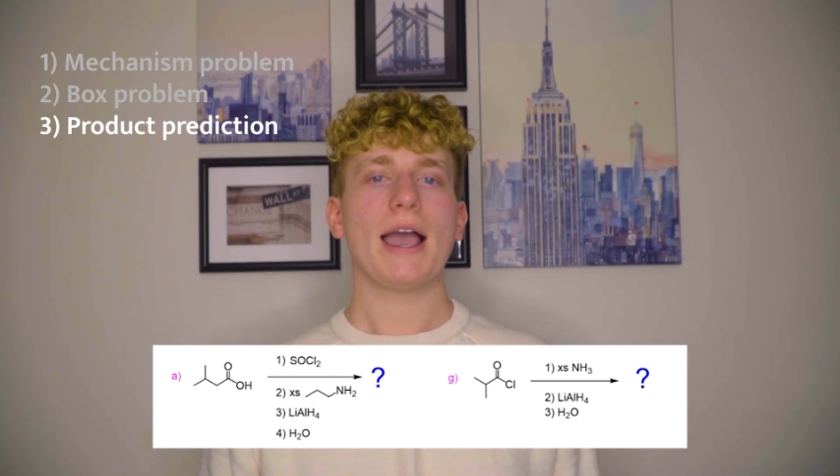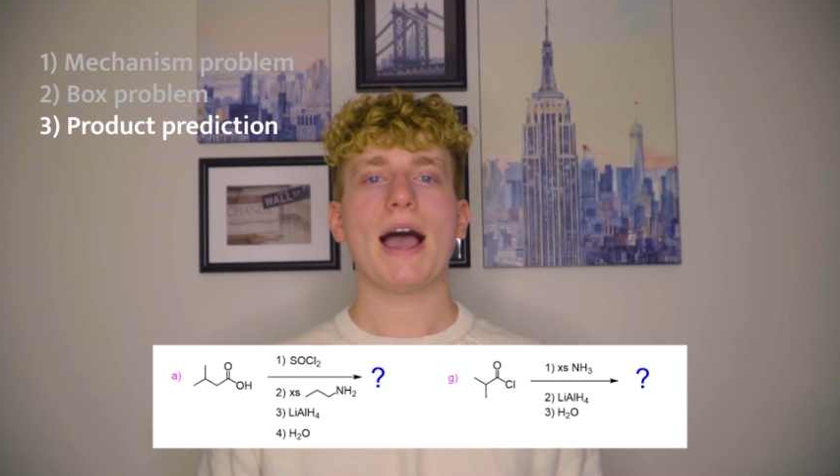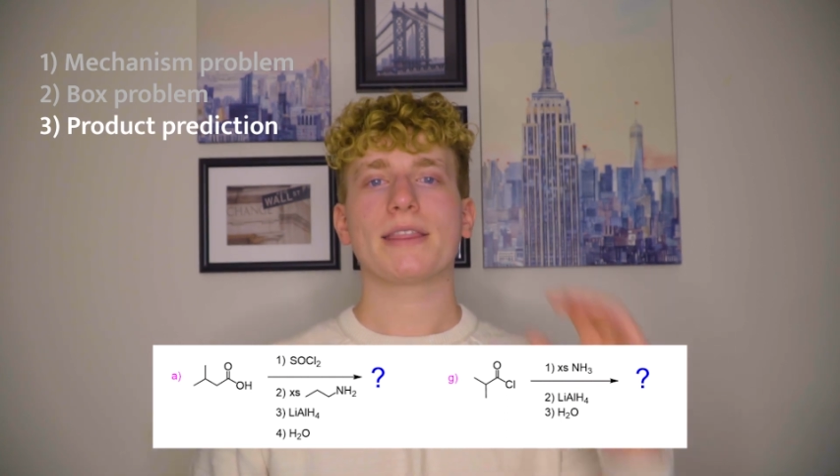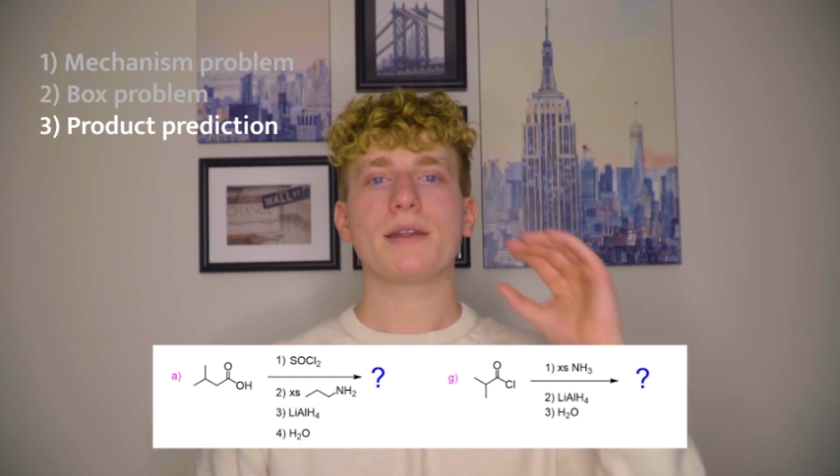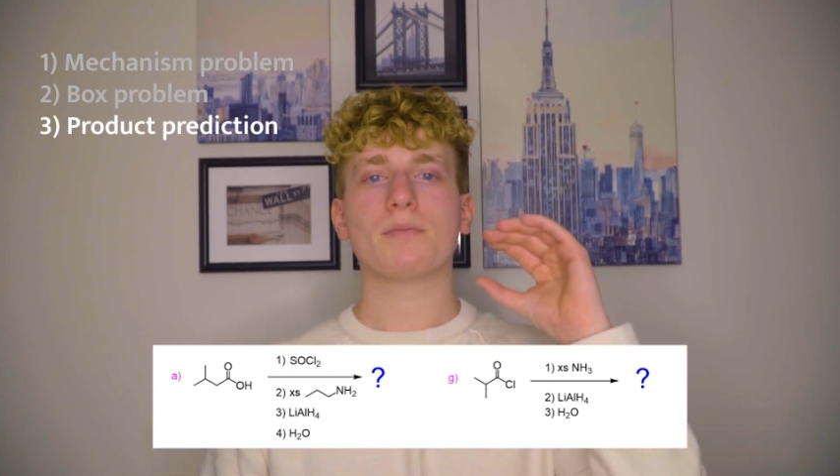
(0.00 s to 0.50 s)

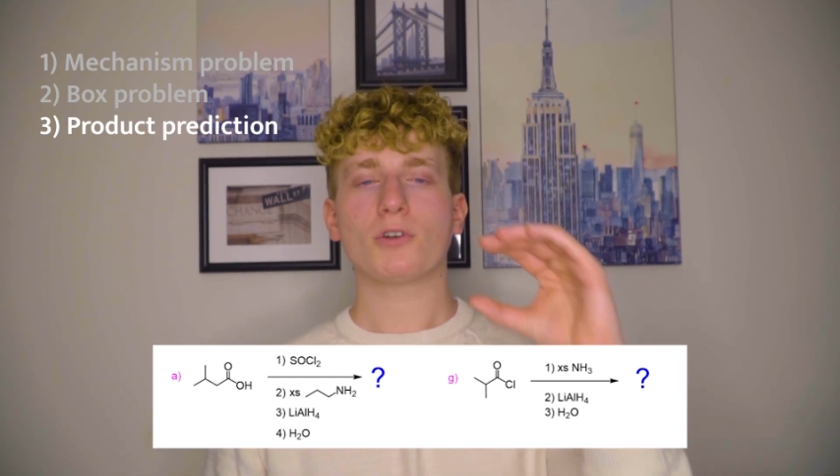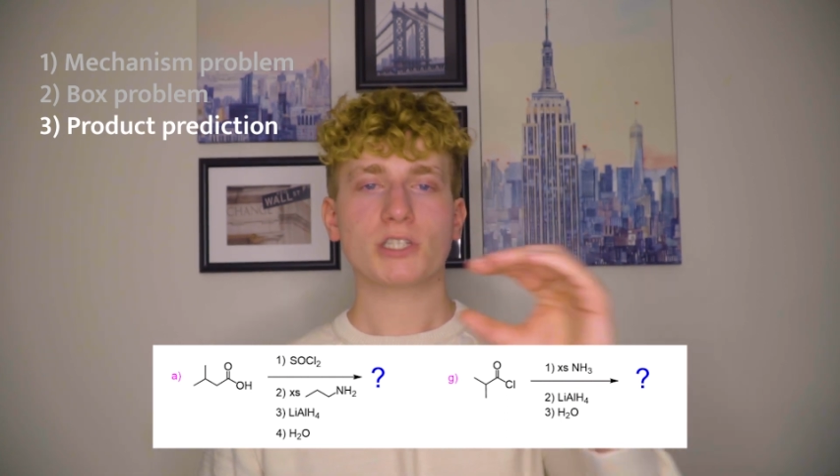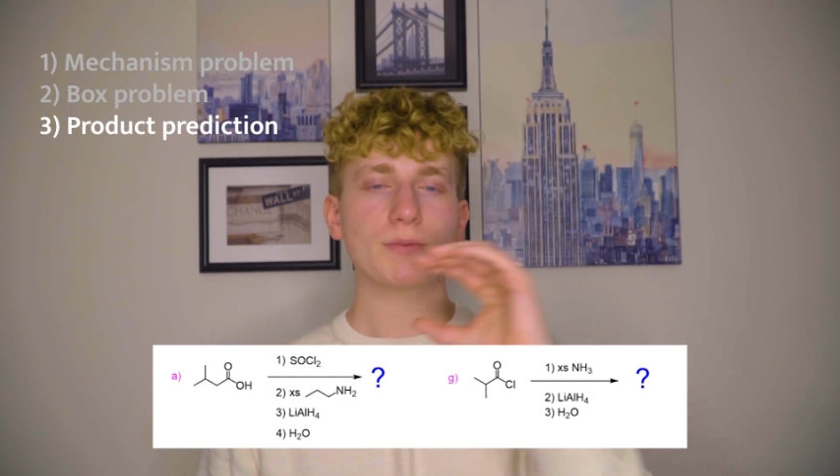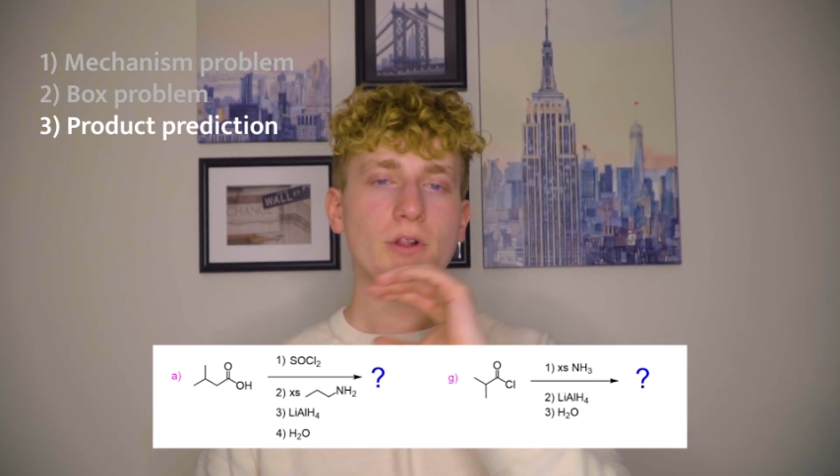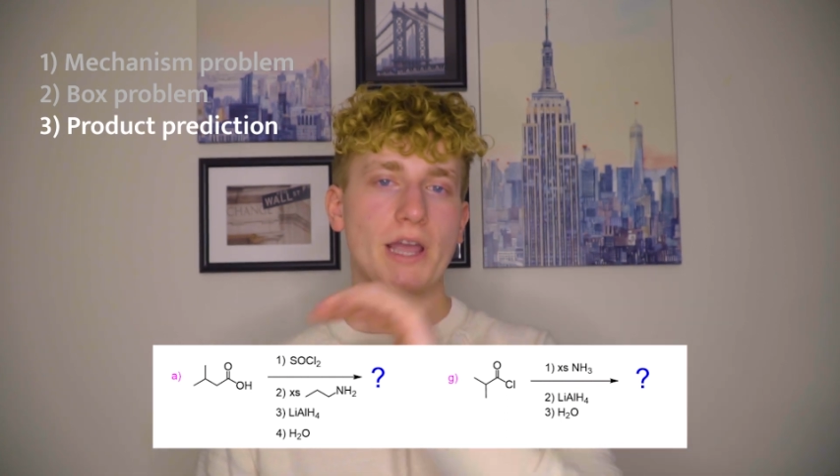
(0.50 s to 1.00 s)
and then
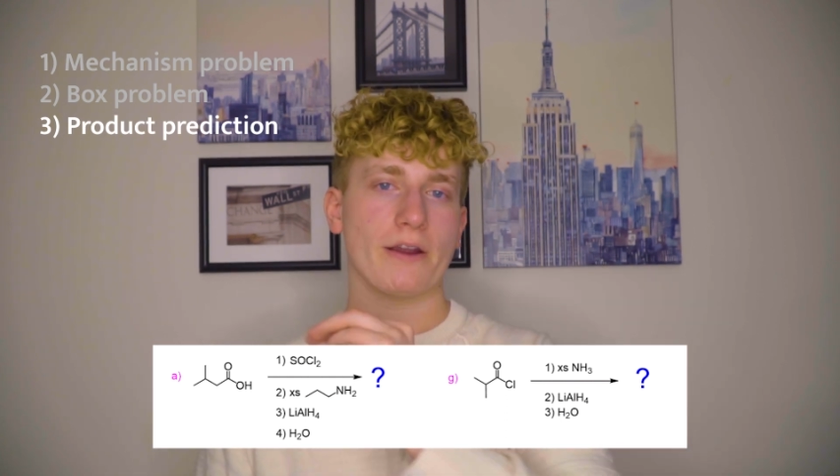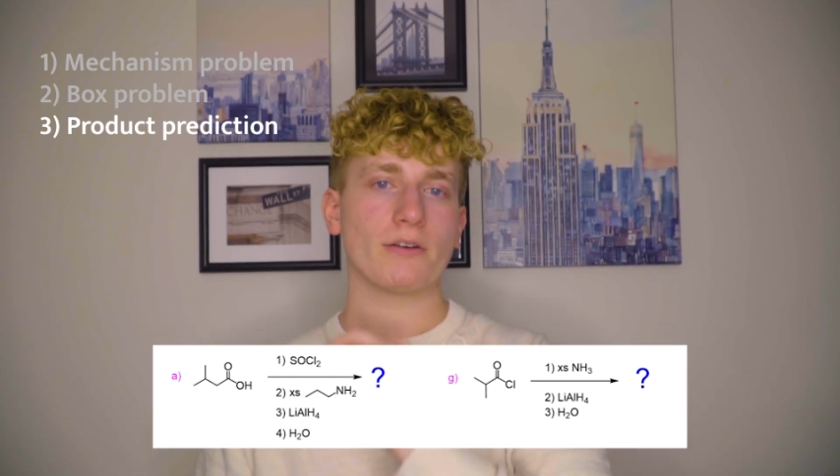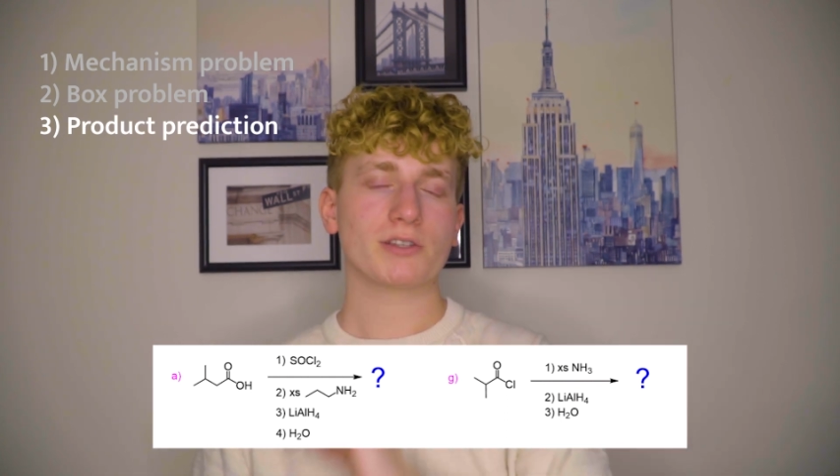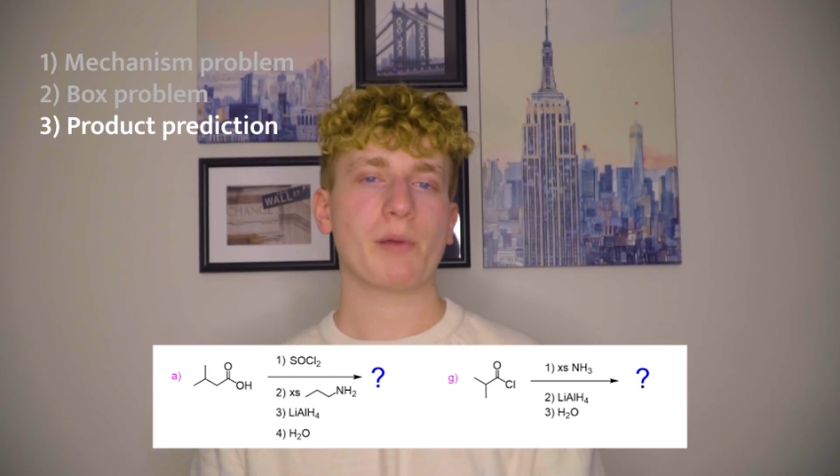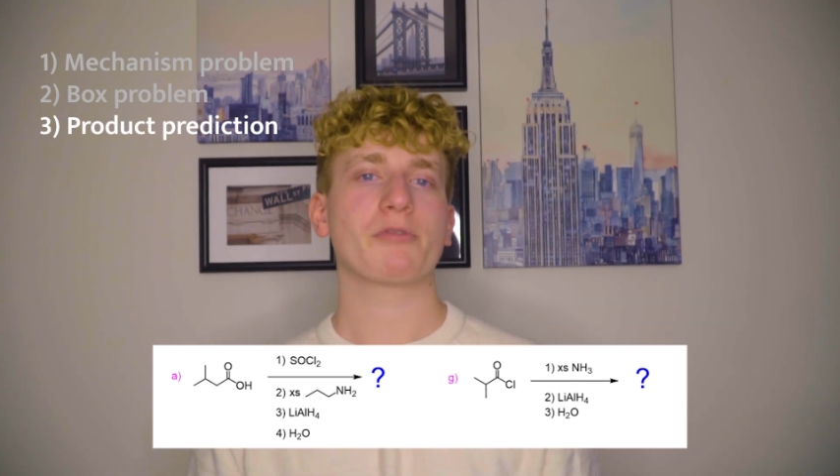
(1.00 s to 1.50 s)
multiple
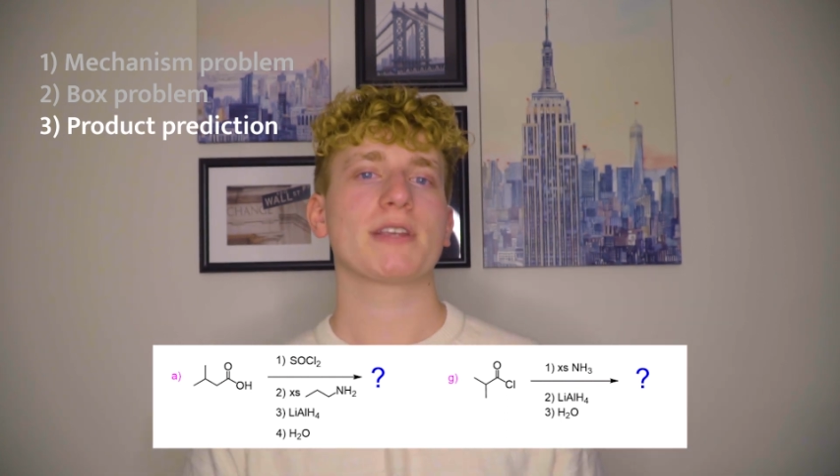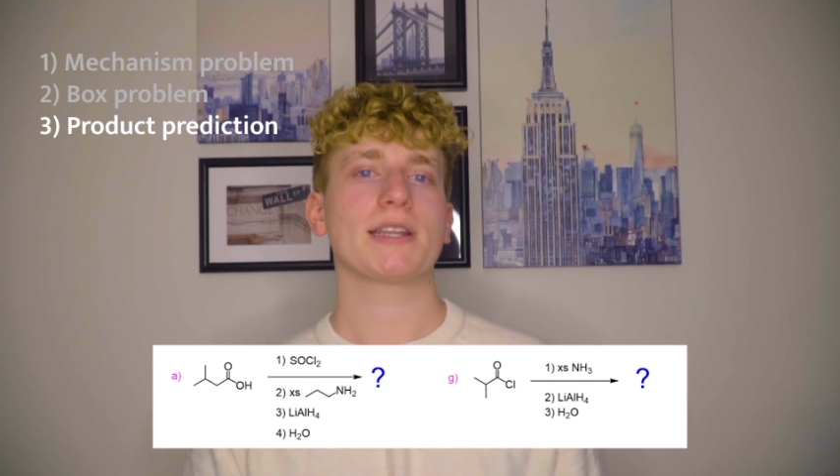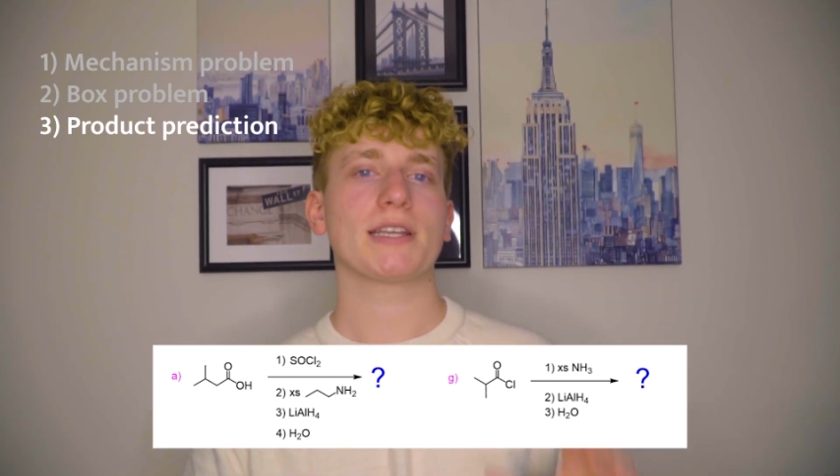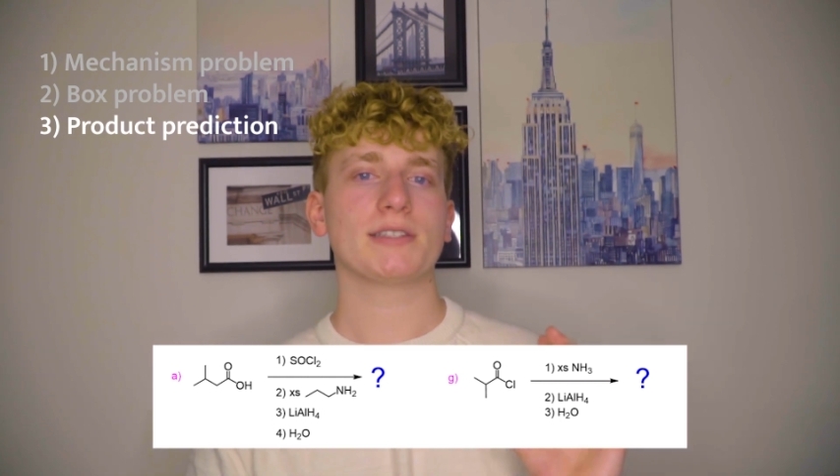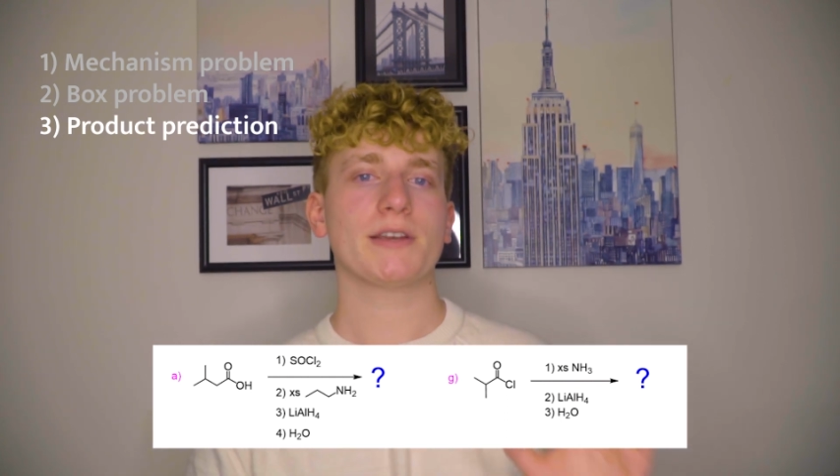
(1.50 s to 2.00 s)
arrows
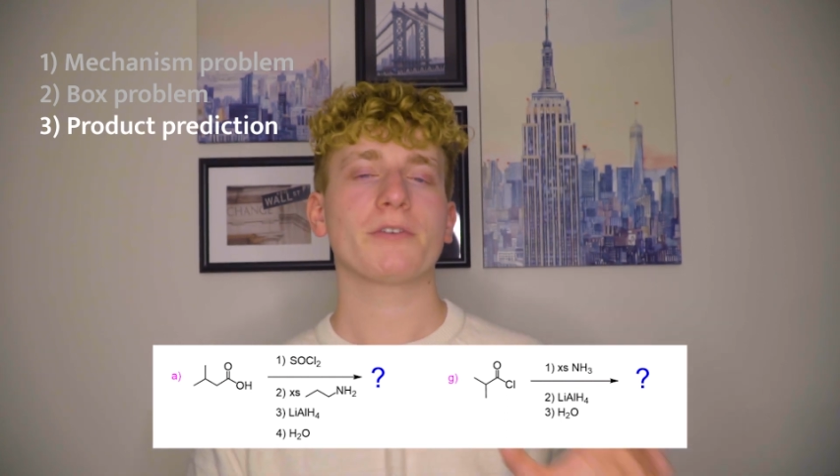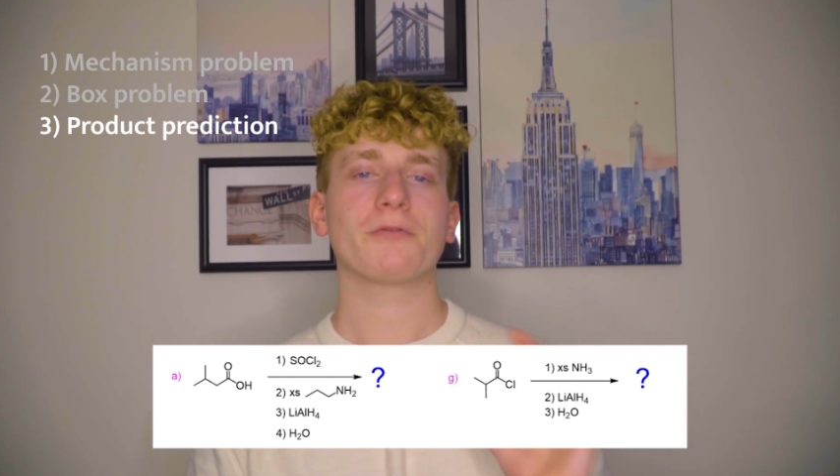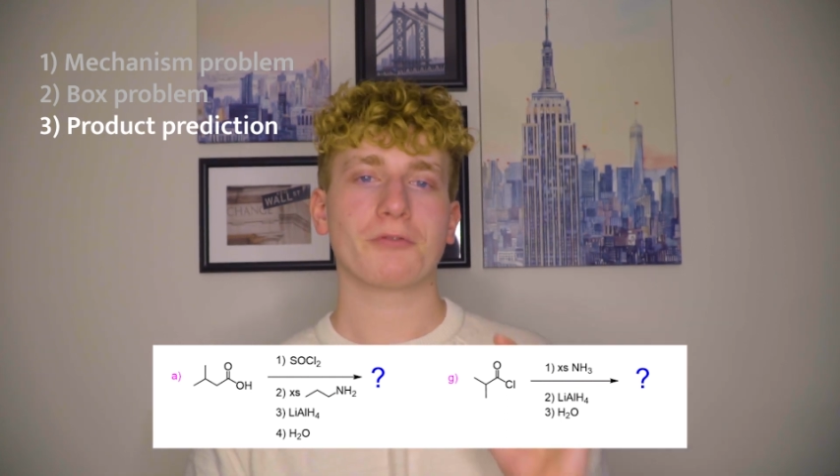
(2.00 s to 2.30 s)
representing different